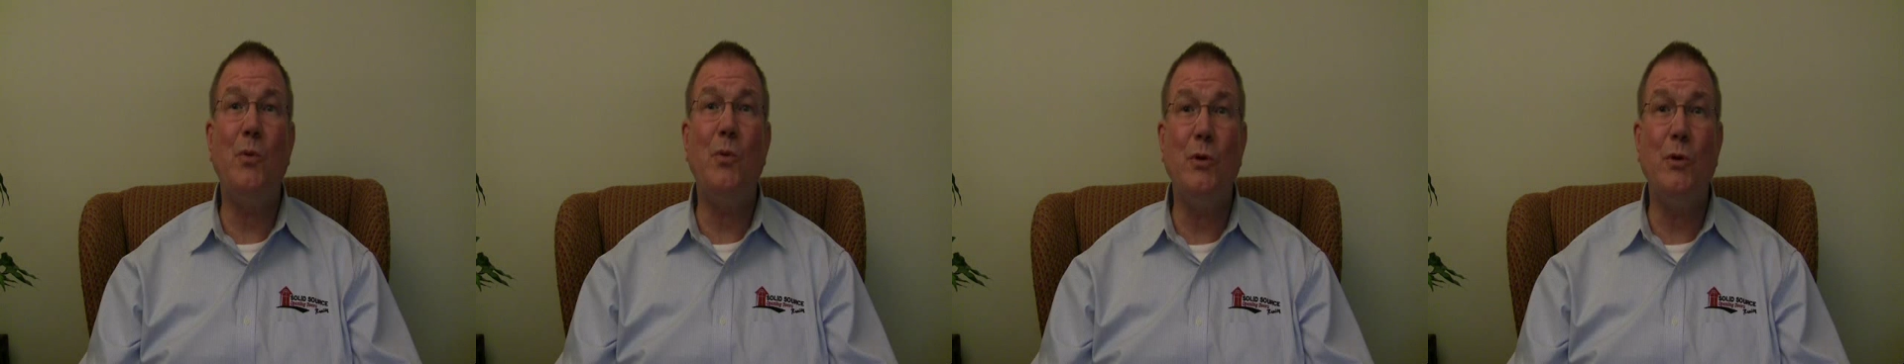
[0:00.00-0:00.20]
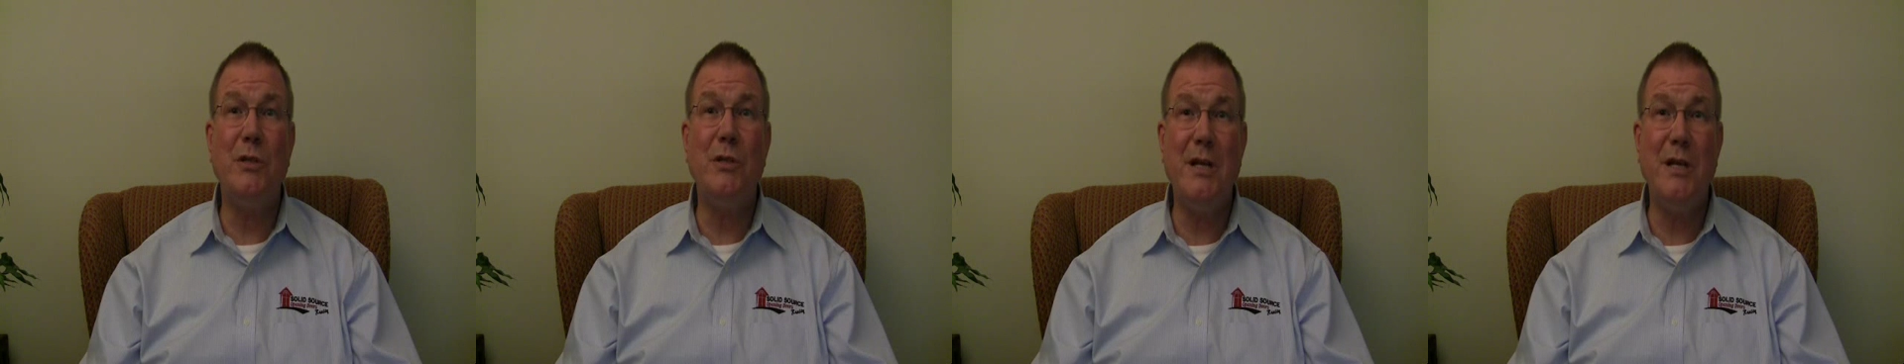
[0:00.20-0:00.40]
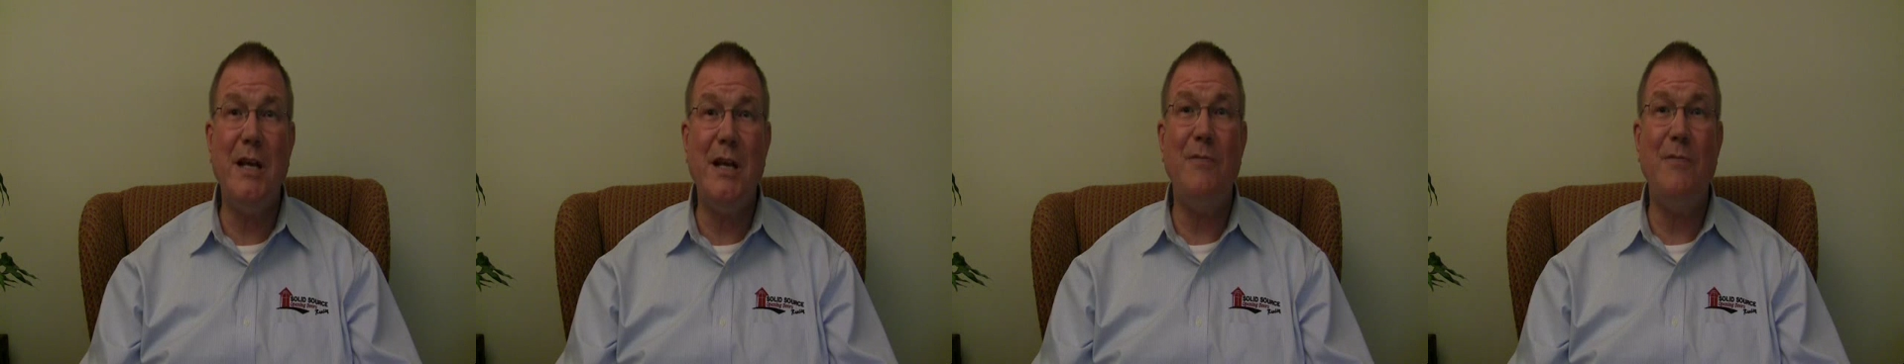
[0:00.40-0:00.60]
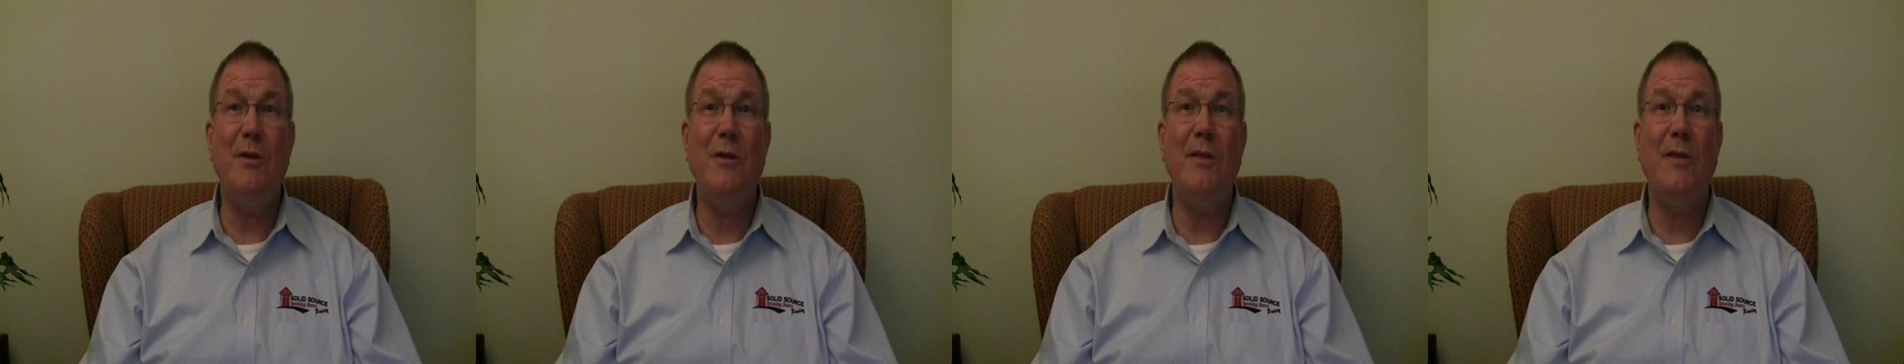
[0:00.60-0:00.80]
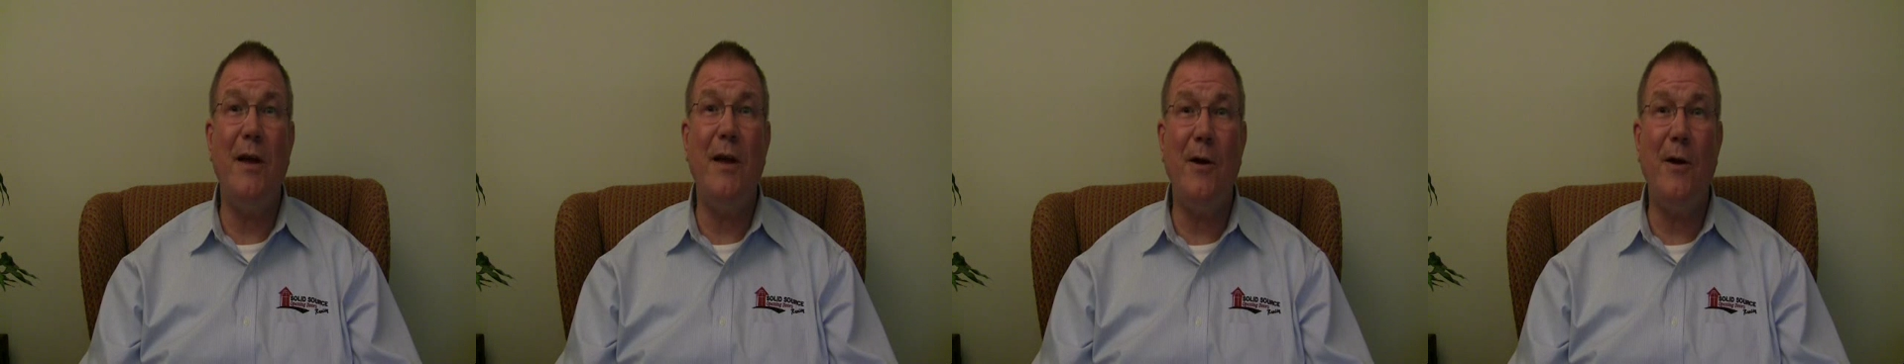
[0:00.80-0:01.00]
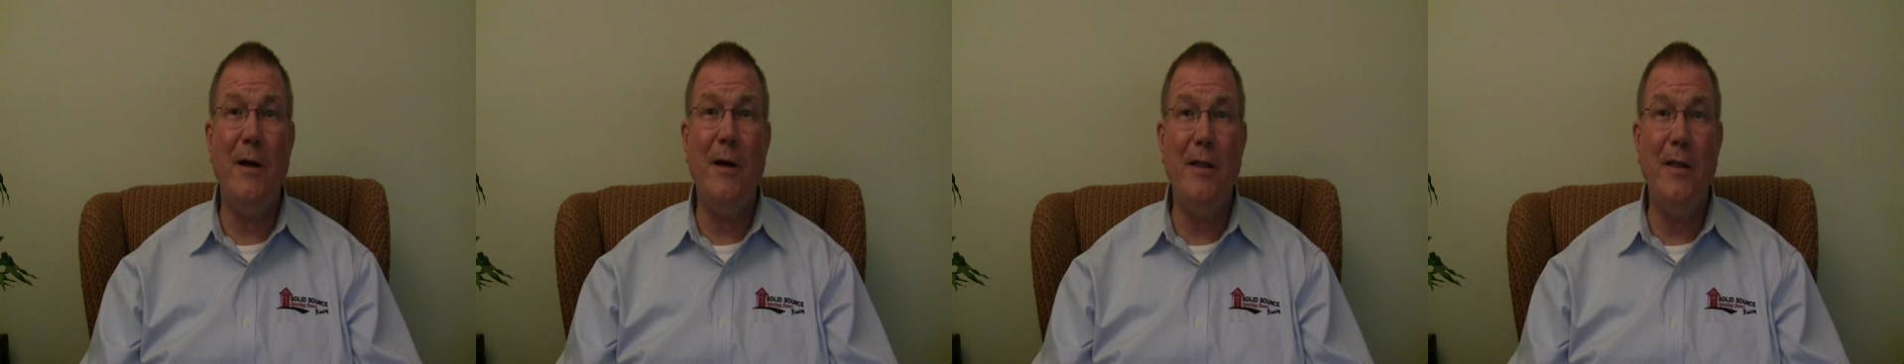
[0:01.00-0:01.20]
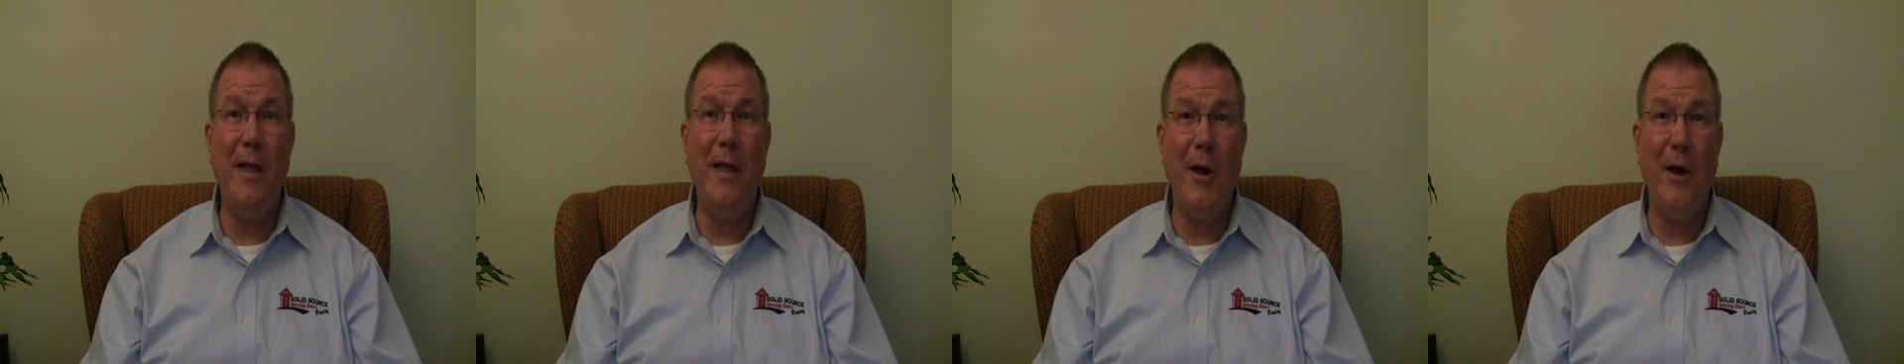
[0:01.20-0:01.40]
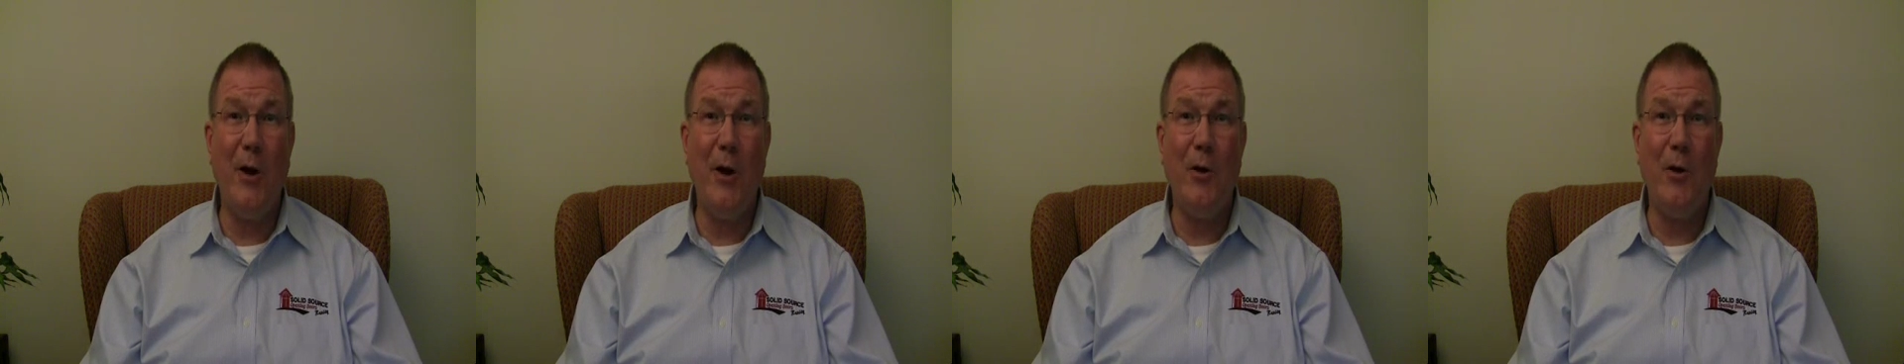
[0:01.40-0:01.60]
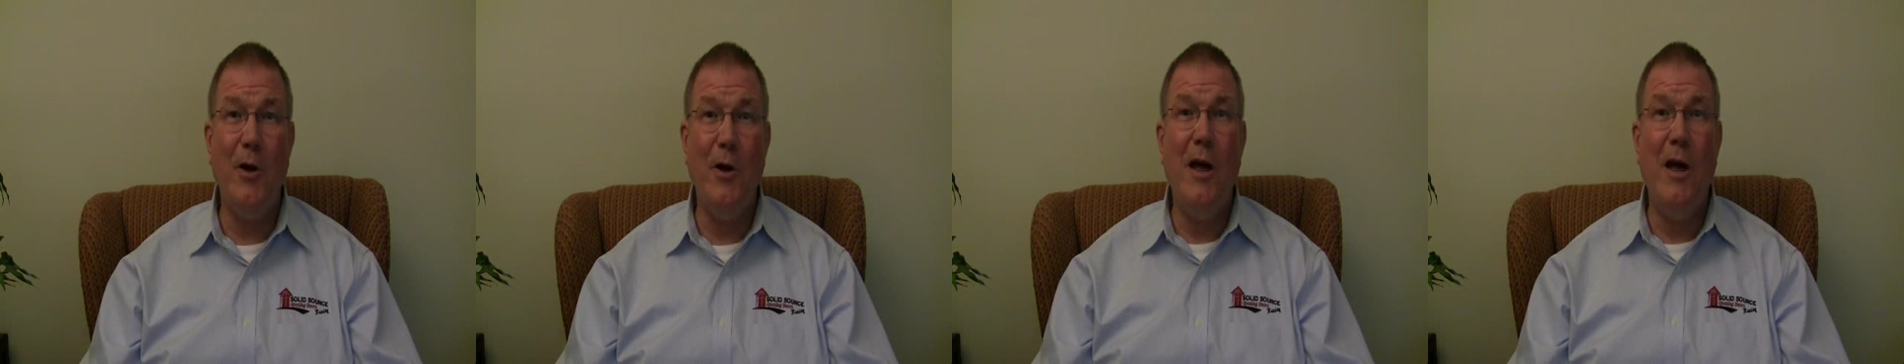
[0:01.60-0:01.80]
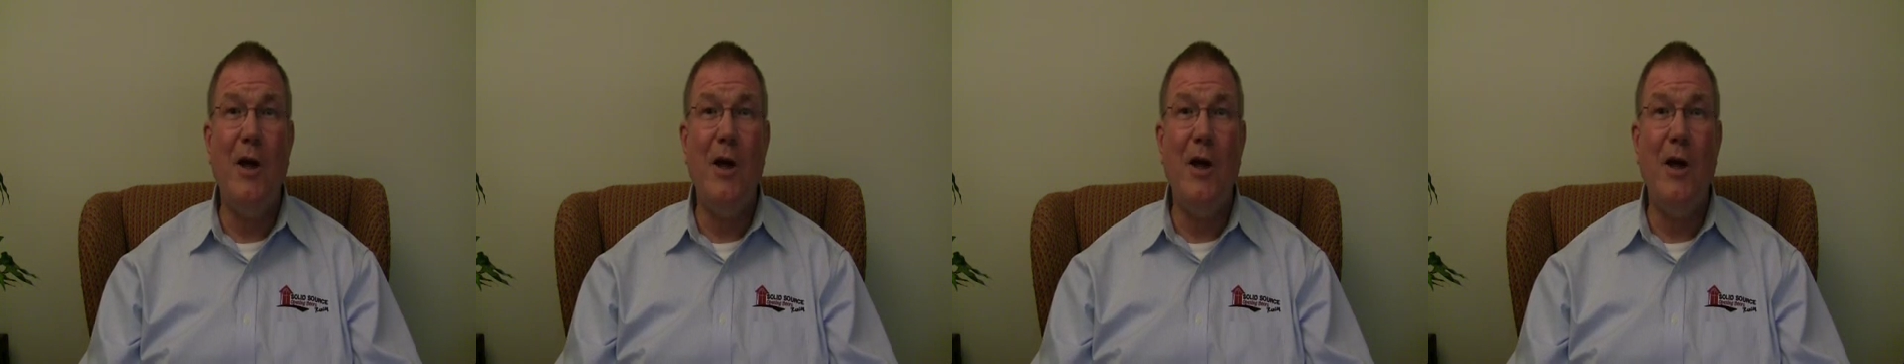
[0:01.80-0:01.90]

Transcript: perceive that they're in there